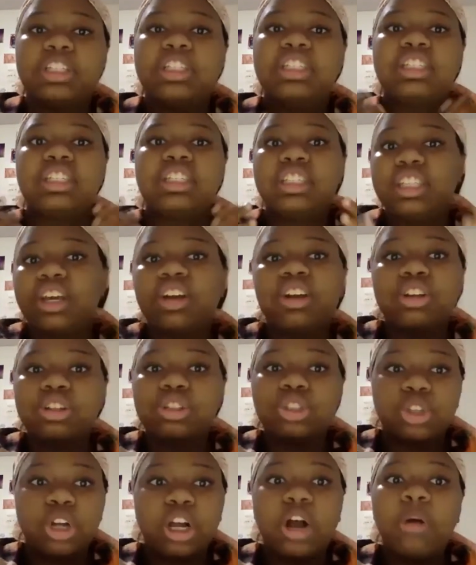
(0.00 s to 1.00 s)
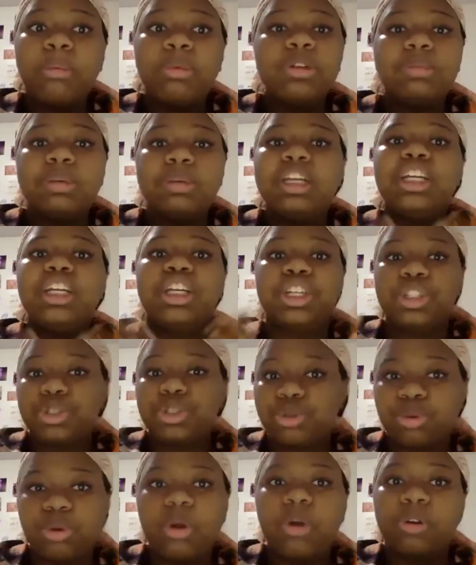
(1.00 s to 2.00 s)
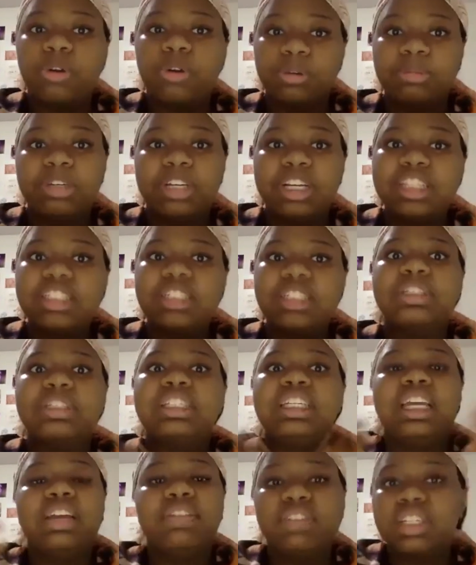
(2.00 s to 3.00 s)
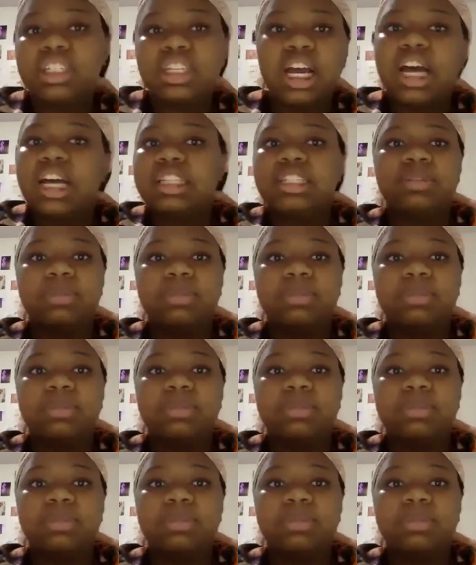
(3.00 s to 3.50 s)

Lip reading: it's still almost being controlled because it was given to us,